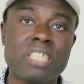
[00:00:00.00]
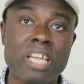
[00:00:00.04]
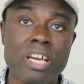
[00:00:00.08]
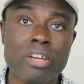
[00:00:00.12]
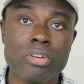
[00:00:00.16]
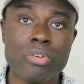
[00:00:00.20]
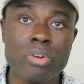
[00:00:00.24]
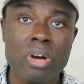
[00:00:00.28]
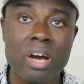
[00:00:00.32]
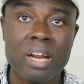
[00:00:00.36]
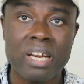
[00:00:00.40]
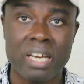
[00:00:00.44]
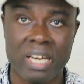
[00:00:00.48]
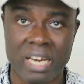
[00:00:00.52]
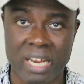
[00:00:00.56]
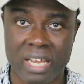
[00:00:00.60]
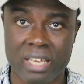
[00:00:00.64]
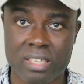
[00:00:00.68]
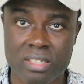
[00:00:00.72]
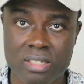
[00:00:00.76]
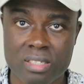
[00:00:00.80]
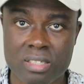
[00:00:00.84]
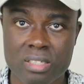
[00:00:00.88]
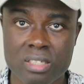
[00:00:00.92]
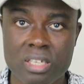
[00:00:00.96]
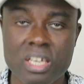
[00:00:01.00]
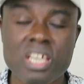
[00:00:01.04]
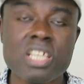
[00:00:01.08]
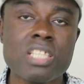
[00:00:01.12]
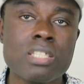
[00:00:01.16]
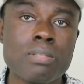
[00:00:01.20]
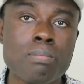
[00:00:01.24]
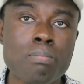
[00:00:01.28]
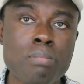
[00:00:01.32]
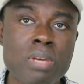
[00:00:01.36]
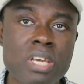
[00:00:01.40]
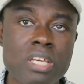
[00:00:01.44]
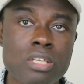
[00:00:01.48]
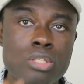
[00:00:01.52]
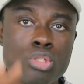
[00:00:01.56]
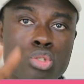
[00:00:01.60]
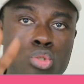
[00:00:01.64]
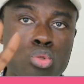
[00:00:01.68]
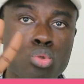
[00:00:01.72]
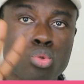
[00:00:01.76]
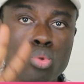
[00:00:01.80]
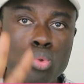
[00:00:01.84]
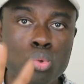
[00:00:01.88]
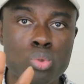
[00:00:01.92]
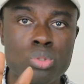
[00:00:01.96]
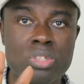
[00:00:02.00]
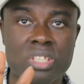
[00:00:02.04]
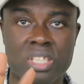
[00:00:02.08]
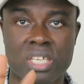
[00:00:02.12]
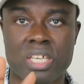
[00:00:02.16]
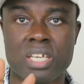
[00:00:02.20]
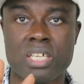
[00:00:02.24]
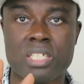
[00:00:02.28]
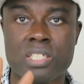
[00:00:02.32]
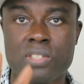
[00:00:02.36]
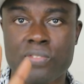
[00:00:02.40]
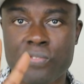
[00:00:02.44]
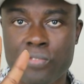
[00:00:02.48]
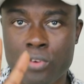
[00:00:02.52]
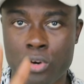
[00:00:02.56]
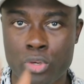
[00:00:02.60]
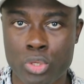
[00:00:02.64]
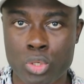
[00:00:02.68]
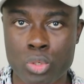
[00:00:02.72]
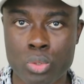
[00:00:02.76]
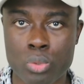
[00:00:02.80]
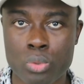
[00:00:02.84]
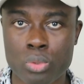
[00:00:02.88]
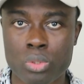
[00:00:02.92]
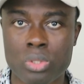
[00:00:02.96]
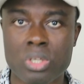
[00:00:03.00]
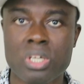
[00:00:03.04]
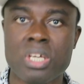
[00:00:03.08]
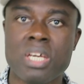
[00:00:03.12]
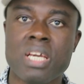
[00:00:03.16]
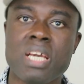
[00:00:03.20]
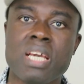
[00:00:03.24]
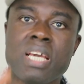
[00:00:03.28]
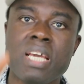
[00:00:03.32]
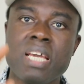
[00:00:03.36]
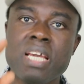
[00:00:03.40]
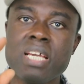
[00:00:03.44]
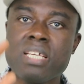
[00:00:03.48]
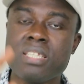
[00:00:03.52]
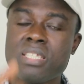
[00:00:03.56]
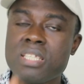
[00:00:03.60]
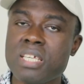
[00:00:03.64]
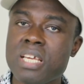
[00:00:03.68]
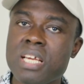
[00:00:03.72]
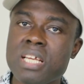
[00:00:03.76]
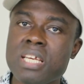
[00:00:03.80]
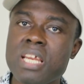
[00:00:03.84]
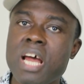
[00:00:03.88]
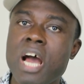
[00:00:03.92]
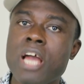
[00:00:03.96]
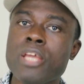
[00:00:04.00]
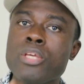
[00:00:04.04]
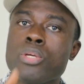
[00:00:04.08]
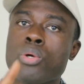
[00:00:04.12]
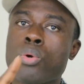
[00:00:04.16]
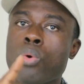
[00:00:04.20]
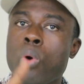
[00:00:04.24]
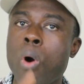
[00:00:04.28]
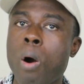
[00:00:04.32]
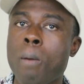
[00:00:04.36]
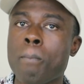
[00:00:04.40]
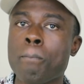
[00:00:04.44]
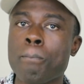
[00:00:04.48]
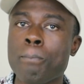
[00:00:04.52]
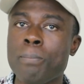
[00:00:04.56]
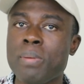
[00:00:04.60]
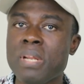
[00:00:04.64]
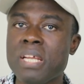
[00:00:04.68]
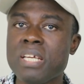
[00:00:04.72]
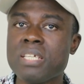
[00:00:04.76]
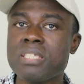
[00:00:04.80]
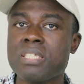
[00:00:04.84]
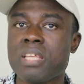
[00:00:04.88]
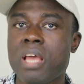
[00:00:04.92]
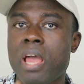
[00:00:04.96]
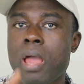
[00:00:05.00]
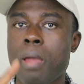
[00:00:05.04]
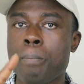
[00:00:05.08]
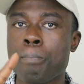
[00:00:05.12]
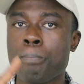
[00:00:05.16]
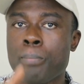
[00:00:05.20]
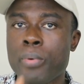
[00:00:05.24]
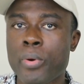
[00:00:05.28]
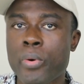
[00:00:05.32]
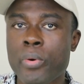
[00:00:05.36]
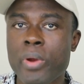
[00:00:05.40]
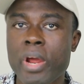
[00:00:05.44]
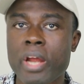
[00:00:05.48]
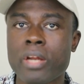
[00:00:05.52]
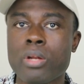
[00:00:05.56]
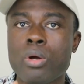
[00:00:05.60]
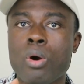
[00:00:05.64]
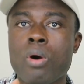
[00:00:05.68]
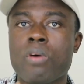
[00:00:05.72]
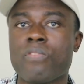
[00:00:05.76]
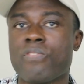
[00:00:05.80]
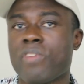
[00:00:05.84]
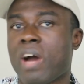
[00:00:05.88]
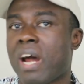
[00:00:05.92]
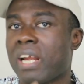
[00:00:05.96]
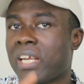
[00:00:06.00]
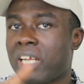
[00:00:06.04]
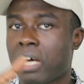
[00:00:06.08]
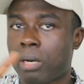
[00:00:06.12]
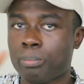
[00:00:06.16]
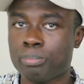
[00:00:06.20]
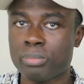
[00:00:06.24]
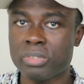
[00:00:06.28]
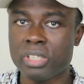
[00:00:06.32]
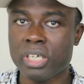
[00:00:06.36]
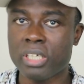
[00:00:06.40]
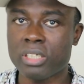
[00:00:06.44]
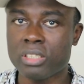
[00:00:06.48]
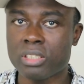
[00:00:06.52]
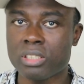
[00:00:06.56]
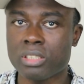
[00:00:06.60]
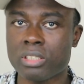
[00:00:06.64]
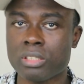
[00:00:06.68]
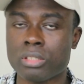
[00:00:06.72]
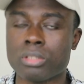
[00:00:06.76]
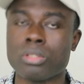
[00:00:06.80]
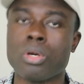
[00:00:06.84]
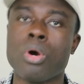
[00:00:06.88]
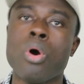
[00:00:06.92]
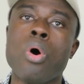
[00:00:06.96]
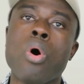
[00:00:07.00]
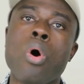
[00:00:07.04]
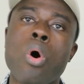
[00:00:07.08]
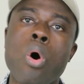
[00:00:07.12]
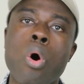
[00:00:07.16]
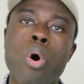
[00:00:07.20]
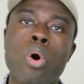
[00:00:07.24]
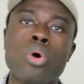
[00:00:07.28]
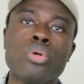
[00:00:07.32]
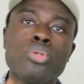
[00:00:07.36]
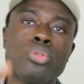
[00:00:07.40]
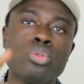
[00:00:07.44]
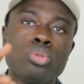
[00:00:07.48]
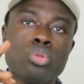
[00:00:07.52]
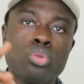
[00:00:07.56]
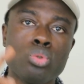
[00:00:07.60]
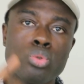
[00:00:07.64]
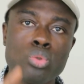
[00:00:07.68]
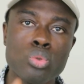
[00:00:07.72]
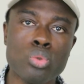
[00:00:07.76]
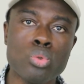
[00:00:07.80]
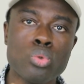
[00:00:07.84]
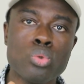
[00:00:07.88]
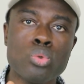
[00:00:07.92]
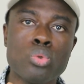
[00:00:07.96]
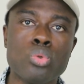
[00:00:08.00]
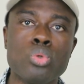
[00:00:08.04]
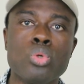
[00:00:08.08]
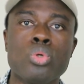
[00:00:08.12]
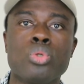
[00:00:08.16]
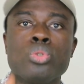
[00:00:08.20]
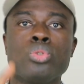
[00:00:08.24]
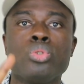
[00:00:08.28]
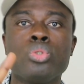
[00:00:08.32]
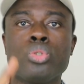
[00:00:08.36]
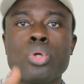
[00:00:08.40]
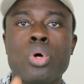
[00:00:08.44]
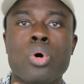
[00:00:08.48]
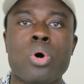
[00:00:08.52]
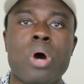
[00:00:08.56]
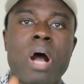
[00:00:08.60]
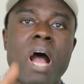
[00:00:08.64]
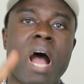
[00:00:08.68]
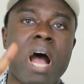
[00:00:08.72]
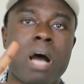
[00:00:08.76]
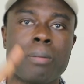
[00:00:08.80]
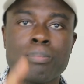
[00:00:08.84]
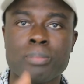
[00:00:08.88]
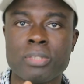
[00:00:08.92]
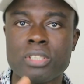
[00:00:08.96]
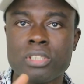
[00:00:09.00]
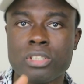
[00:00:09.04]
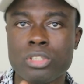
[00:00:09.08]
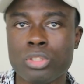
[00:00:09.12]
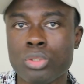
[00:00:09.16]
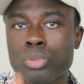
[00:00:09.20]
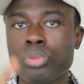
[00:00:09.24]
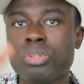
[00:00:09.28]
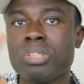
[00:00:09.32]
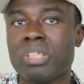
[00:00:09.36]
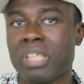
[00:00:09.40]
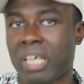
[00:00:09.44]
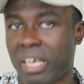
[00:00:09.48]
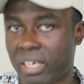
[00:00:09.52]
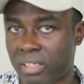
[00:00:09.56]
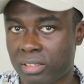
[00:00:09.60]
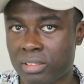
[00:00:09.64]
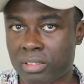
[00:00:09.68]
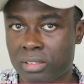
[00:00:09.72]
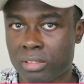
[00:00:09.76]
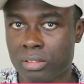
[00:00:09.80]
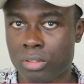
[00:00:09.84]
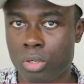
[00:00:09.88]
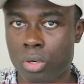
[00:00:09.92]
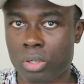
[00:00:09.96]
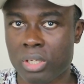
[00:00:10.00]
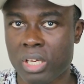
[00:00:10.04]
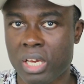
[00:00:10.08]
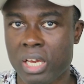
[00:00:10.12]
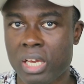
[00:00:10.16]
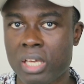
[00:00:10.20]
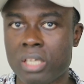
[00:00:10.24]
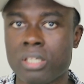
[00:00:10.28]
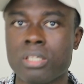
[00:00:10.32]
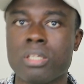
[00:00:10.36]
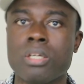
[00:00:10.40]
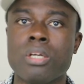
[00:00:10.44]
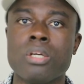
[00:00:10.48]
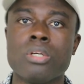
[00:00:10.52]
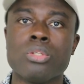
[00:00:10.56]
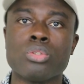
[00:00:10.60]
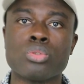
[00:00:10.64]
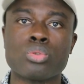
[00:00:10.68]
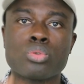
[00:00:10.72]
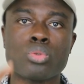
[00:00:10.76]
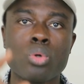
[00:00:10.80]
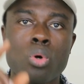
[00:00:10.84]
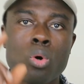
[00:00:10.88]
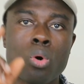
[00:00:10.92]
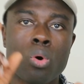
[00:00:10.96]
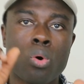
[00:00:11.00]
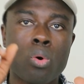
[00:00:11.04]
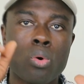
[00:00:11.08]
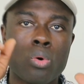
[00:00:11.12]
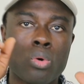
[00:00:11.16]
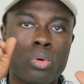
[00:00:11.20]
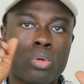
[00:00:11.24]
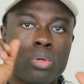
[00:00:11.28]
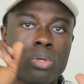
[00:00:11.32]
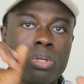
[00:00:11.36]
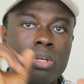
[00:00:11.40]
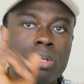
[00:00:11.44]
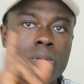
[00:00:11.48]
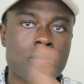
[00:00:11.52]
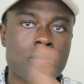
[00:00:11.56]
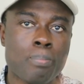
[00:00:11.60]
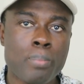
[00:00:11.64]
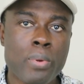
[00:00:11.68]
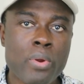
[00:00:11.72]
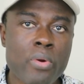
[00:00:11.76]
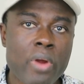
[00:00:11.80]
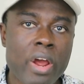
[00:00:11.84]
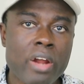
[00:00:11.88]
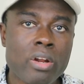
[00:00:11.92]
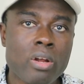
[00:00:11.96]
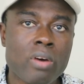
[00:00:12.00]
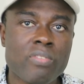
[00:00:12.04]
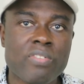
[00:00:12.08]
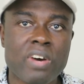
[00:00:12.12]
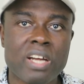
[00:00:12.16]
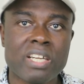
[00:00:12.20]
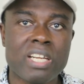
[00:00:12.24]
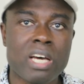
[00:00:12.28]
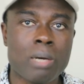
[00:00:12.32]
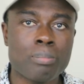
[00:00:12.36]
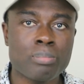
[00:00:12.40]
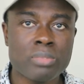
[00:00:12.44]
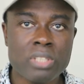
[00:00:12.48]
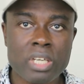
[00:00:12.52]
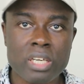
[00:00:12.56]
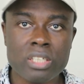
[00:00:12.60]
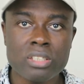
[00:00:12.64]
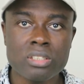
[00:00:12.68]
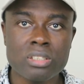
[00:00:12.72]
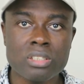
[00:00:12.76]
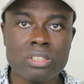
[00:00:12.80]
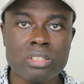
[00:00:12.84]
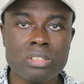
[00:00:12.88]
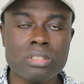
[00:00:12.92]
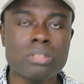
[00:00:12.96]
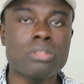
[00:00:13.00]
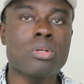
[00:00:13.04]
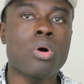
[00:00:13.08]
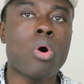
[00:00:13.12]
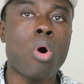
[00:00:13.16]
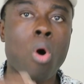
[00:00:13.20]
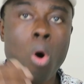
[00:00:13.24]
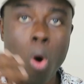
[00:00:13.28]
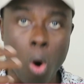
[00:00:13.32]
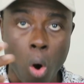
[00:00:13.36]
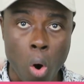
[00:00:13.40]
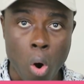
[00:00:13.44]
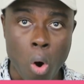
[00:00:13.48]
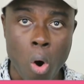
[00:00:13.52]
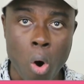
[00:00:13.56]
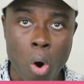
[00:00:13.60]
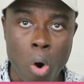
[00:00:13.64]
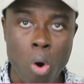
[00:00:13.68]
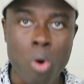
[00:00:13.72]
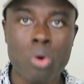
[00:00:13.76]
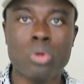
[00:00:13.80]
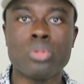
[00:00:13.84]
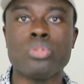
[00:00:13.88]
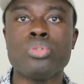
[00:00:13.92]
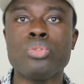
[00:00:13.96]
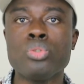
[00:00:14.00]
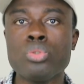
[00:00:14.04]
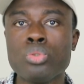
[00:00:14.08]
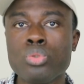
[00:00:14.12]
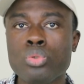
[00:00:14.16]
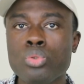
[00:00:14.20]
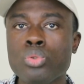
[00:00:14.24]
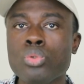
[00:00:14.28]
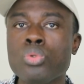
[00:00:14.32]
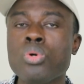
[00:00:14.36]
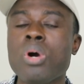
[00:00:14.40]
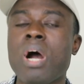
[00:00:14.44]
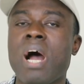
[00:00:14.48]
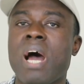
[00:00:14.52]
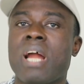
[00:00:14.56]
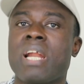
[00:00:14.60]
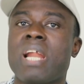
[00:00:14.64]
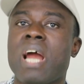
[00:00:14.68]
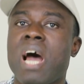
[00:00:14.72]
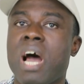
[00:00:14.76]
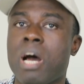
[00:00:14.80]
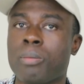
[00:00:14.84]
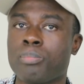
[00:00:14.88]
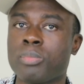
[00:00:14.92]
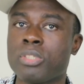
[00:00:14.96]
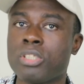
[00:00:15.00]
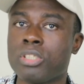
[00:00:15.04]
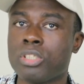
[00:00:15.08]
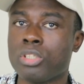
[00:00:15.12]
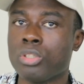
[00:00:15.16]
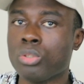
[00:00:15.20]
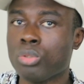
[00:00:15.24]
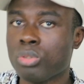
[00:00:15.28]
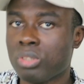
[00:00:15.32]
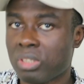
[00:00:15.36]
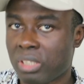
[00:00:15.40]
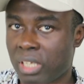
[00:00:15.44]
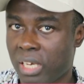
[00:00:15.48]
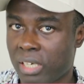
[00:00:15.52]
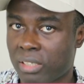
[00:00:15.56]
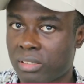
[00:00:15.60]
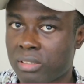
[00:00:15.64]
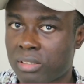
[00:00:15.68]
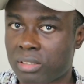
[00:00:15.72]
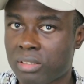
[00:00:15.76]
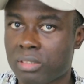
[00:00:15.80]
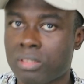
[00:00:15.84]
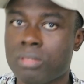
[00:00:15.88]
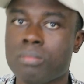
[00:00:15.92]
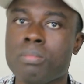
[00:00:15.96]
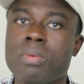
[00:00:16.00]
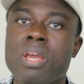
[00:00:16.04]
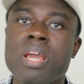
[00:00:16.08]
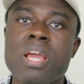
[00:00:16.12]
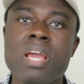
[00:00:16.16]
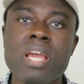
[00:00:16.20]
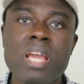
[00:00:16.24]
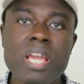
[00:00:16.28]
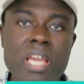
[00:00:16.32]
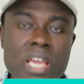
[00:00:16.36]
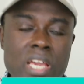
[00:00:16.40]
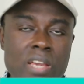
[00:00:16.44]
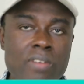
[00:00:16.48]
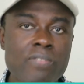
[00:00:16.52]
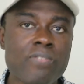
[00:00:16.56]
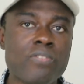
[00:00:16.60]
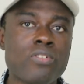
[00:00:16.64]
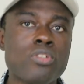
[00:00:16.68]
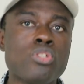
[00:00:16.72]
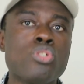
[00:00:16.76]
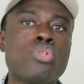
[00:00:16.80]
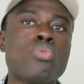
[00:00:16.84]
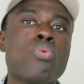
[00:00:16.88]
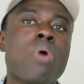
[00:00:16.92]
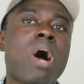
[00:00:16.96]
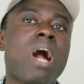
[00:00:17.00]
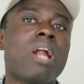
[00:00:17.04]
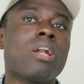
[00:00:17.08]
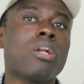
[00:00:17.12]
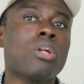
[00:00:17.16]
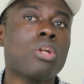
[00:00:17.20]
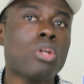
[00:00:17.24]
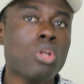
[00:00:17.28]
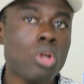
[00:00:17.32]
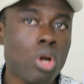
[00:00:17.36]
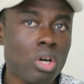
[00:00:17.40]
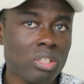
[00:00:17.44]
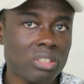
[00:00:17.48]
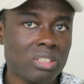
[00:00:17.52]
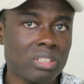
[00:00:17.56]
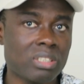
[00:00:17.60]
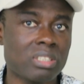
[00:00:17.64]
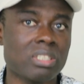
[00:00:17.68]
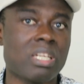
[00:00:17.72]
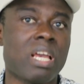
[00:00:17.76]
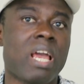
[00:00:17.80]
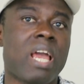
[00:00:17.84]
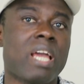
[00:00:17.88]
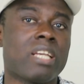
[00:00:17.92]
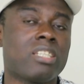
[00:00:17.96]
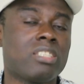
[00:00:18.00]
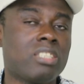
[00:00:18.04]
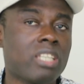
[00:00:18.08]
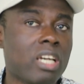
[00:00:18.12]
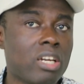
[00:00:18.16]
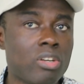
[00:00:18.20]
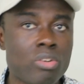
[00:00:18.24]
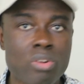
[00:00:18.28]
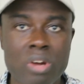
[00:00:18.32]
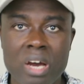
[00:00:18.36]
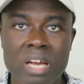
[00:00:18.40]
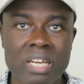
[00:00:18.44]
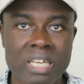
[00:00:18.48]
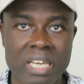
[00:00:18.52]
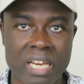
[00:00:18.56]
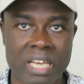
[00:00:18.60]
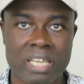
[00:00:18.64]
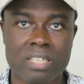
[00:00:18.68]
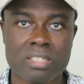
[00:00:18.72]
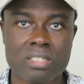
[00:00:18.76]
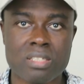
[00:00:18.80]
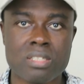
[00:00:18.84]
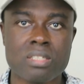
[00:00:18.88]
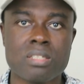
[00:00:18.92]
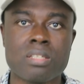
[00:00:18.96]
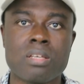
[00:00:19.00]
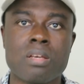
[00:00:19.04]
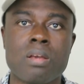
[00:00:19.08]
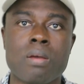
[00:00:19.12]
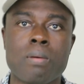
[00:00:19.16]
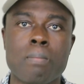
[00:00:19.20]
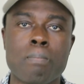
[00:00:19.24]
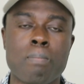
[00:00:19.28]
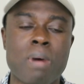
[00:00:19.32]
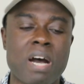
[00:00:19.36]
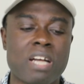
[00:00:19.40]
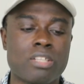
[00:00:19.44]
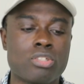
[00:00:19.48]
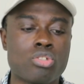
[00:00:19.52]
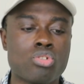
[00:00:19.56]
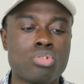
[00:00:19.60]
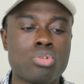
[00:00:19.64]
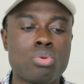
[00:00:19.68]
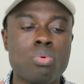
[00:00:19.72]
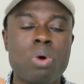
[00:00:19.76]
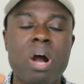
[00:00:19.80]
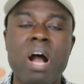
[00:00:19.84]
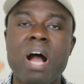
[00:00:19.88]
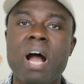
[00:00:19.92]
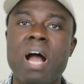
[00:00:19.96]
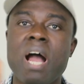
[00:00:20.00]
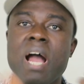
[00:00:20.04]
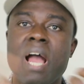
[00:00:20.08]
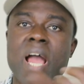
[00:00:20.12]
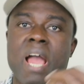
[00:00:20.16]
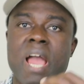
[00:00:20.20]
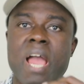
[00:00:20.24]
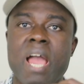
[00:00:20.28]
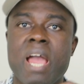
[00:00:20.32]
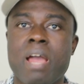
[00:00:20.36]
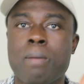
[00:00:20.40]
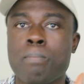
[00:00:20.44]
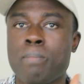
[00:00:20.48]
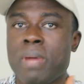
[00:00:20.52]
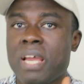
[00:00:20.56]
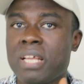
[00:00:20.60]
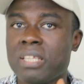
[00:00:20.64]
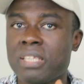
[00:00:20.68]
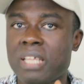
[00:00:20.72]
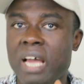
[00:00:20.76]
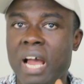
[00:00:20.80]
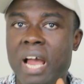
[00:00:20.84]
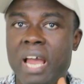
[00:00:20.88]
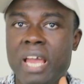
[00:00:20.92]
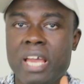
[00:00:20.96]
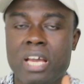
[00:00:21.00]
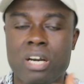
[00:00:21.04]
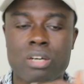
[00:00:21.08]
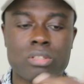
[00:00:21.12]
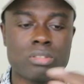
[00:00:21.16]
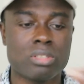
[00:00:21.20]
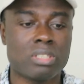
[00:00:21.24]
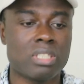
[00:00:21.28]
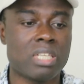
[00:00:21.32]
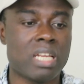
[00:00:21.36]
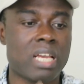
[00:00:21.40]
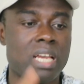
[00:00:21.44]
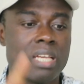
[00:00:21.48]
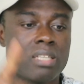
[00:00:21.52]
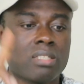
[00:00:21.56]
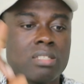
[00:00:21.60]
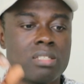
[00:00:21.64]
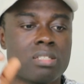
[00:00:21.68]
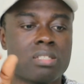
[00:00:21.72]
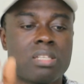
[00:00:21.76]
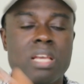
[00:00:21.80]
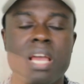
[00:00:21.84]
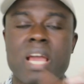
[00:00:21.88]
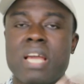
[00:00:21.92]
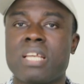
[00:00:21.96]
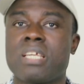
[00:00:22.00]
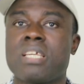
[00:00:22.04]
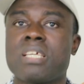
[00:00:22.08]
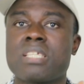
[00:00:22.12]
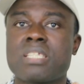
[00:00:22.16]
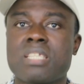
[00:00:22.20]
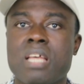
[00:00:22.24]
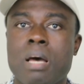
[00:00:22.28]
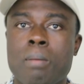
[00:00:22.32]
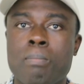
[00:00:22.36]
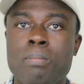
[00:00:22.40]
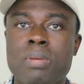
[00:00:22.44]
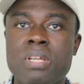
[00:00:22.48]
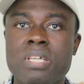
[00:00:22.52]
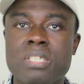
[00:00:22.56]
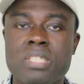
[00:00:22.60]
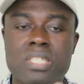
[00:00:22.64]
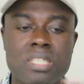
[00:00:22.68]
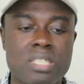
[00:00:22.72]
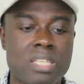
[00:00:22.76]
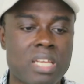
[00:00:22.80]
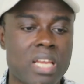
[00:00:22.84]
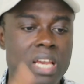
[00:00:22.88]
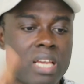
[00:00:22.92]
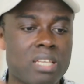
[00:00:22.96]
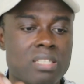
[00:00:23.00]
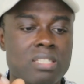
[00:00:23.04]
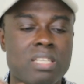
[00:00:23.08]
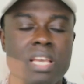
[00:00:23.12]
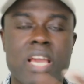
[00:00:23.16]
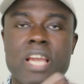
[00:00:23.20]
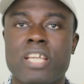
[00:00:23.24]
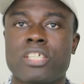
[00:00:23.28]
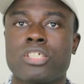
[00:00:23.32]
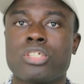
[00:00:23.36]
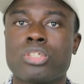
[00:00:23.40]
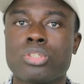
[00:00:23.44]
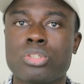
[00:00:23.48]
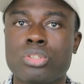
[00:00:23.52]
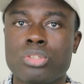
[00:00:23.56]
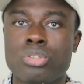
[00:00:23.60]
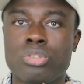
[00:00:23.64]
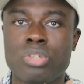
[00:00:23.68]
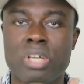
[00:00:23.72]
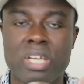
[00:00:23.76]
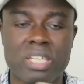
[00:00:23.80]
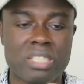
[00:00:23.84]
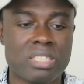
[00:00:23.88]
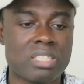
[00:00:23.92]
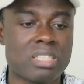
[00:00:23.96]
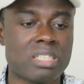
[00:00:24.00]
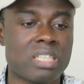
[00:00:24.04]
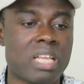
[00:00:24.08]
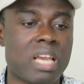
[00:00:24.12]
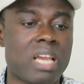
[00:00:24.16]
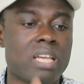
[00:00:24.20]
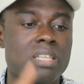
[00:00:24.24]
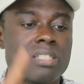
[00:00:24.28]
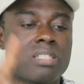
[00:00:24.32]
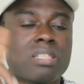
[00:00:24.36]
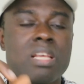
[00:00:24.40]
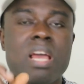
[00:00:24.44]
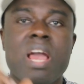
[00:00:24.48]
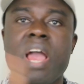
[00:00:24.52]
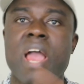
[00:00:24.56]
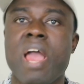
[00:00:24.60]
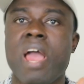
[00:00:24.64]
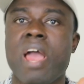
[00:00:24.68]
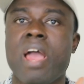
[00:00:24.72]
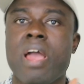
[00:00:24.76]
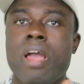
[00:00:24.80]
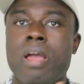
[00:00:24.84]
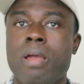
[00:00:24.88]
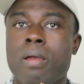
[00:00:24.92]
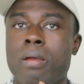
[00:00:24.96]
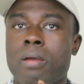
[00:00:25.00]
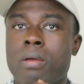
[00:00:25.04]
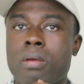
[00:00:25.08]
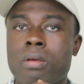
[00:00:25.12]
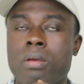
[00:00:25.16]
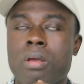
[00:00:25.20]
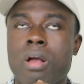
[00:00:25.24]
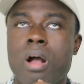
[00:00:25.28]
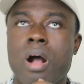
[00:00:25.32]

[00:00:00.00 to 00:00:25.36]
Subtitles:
general nurse, it means two things for you. It's either you complete a period of adaptation or you do your aptitude test, okay? So period of adaptation or you do an aptitude test. If you are not a general nurse, but you are a mental health nurse, a disability nurse, a children's nurse, a